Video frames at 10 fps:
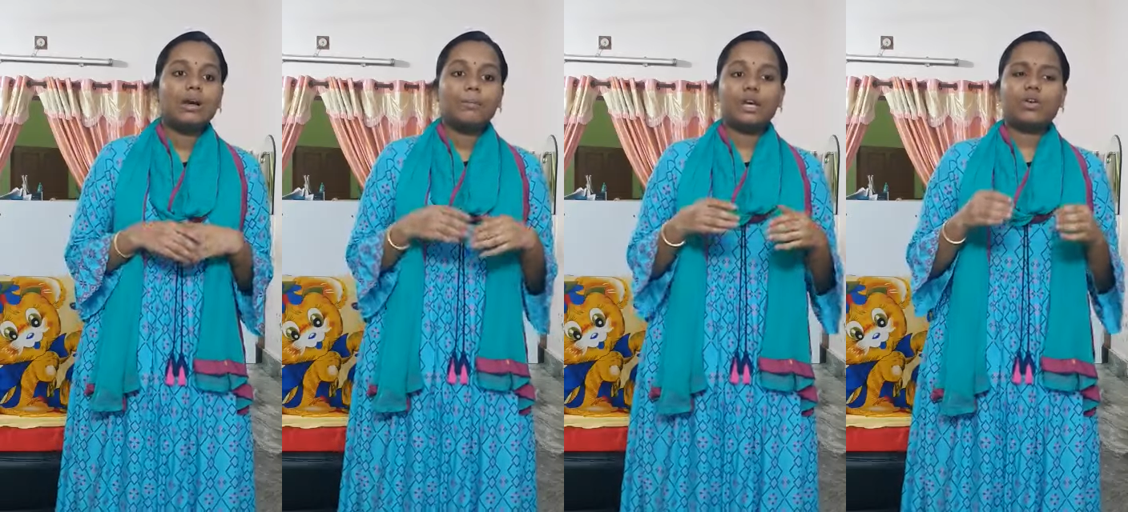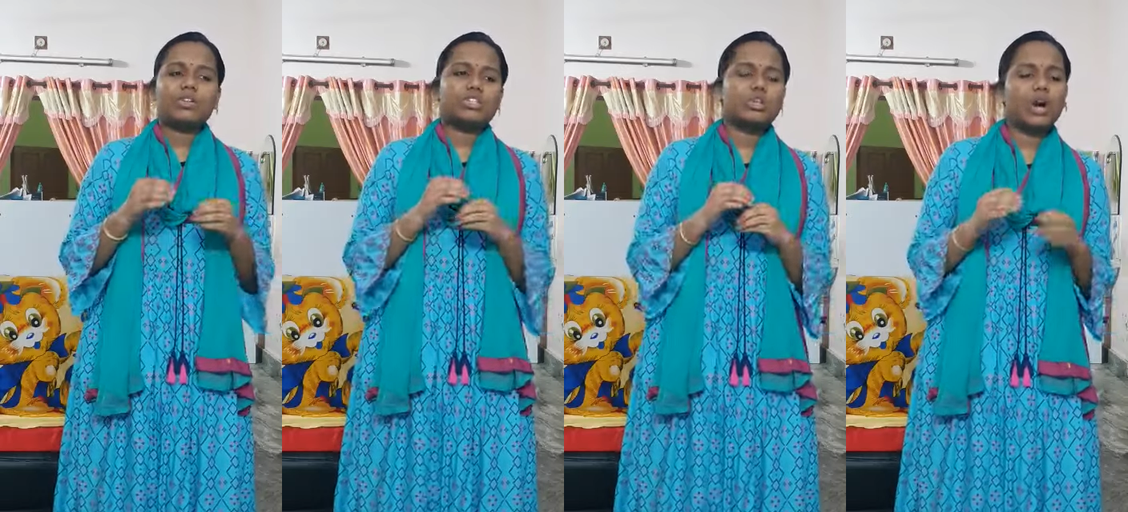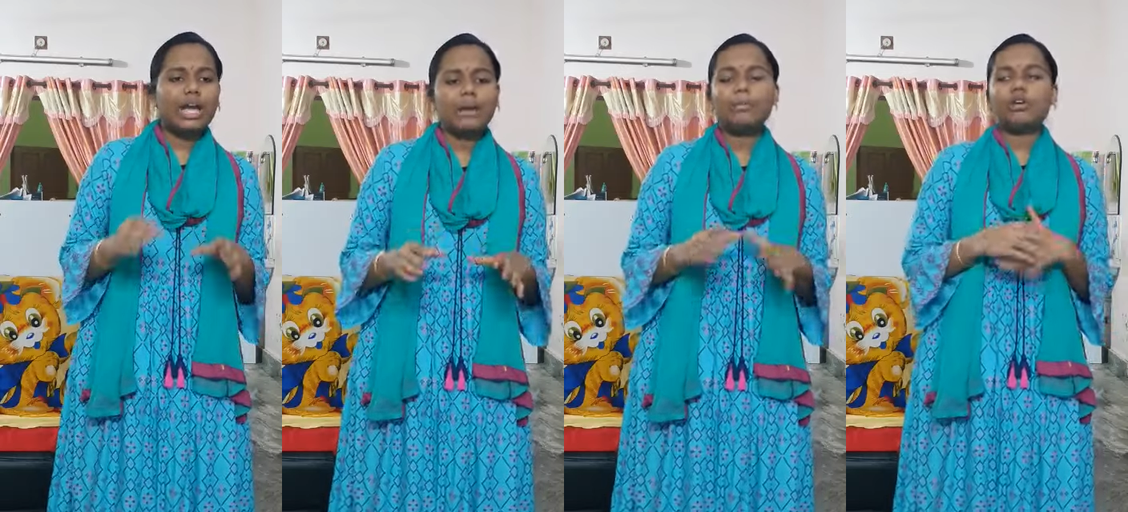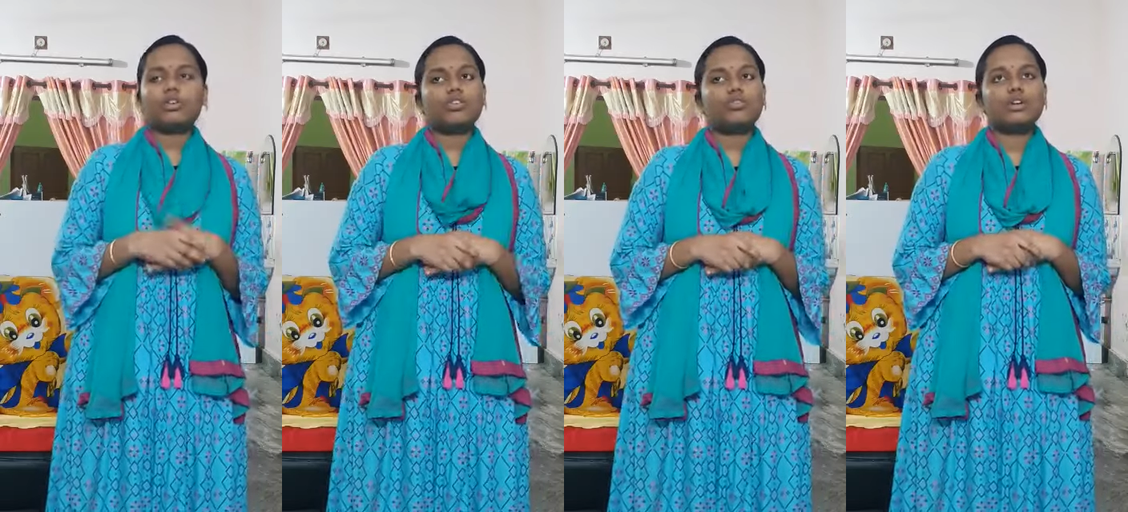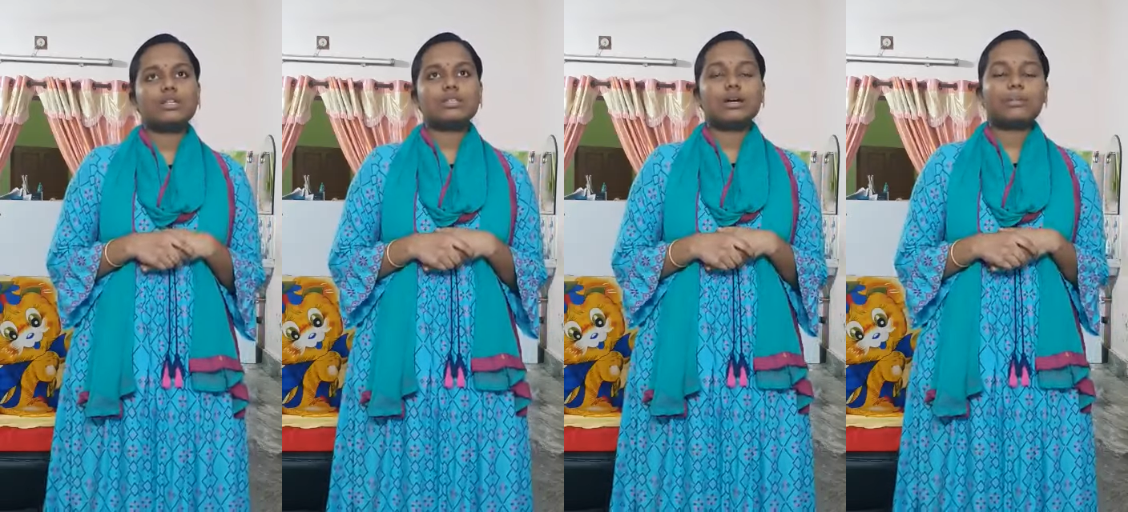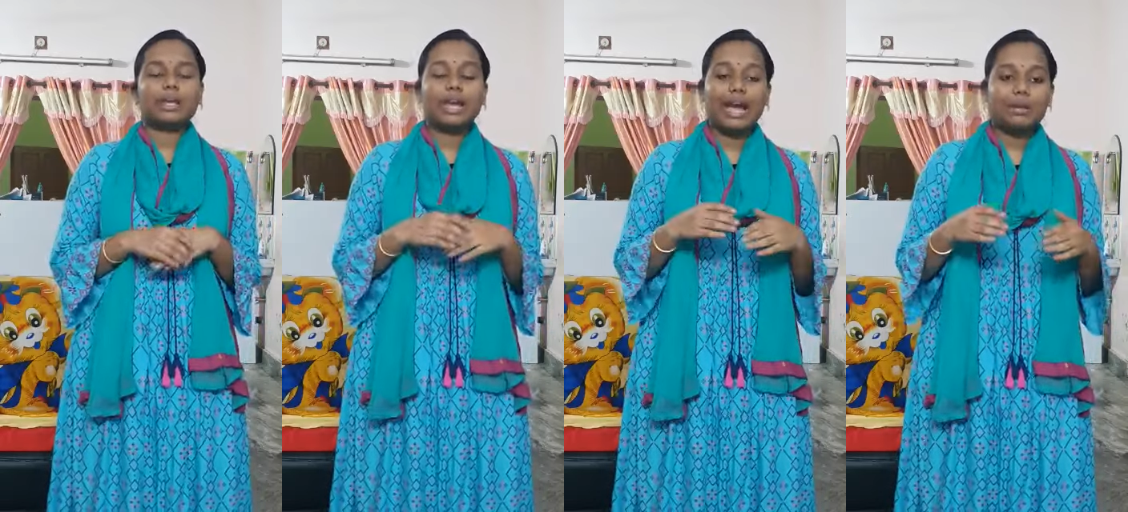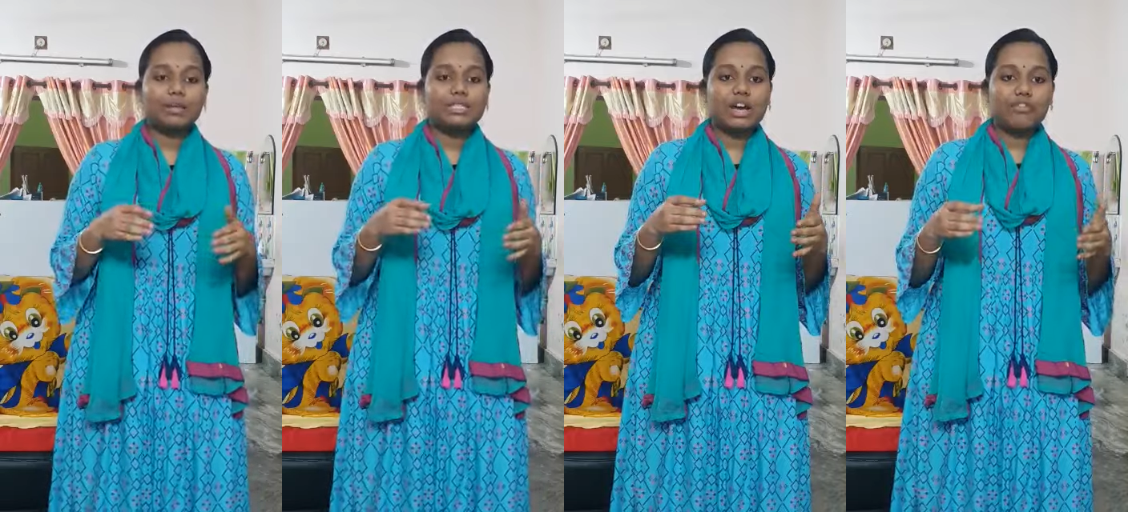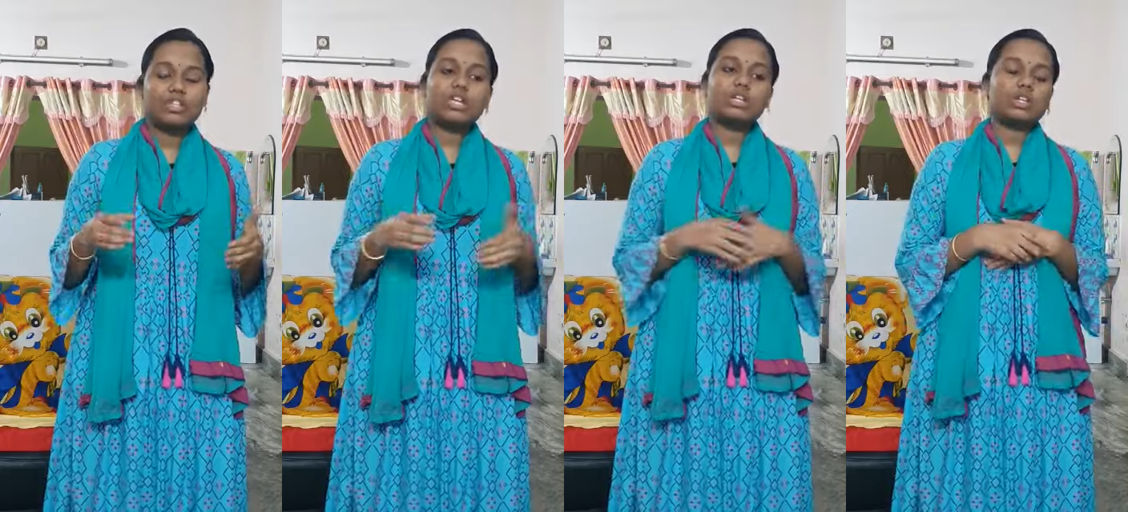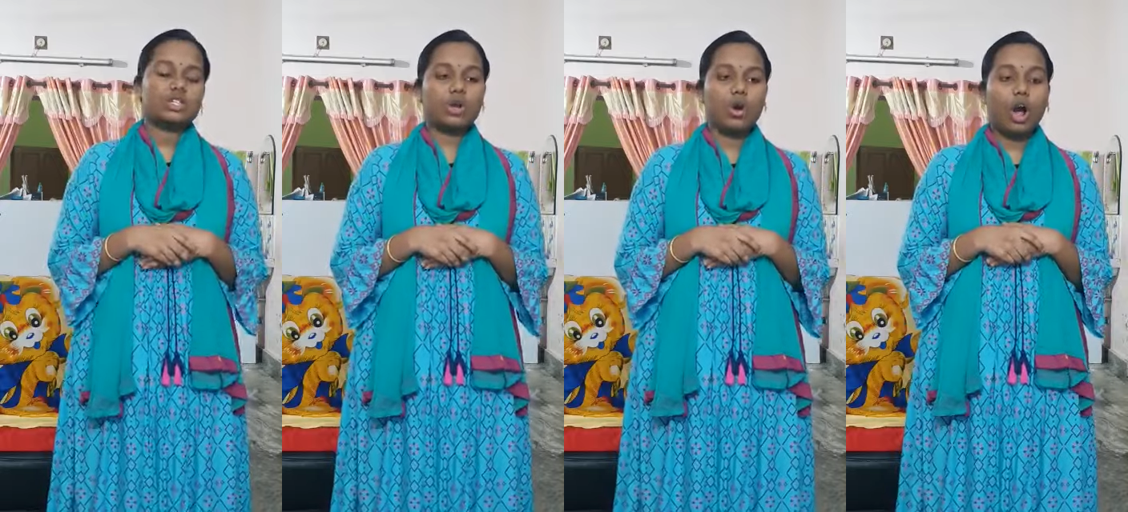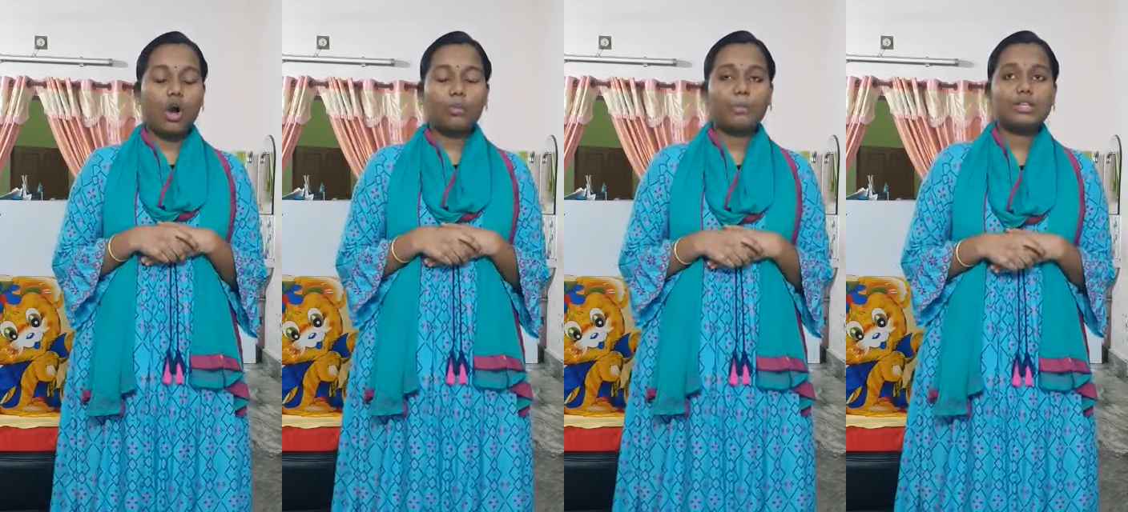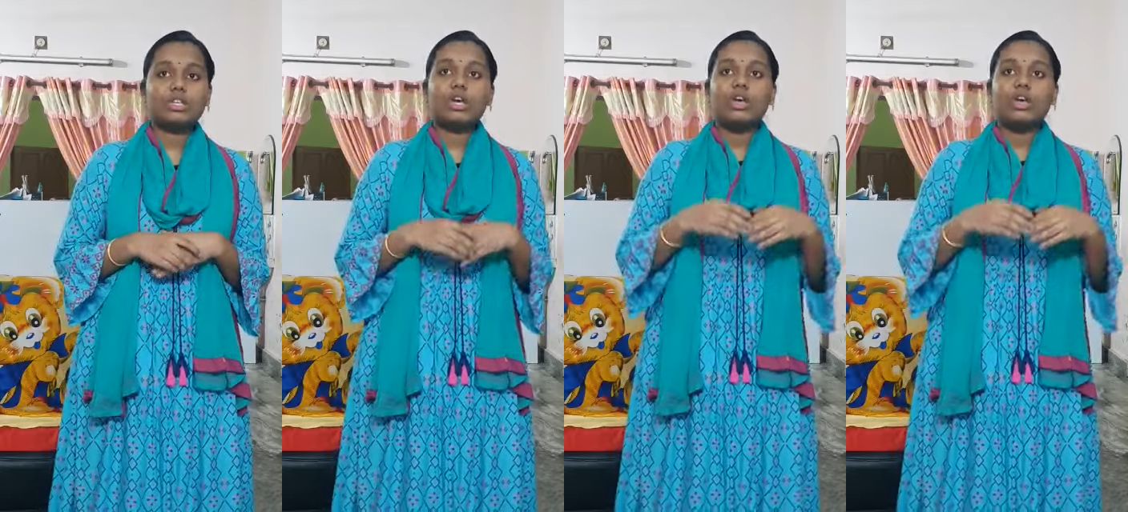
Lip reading: because no amount of words can be sufficient to show how much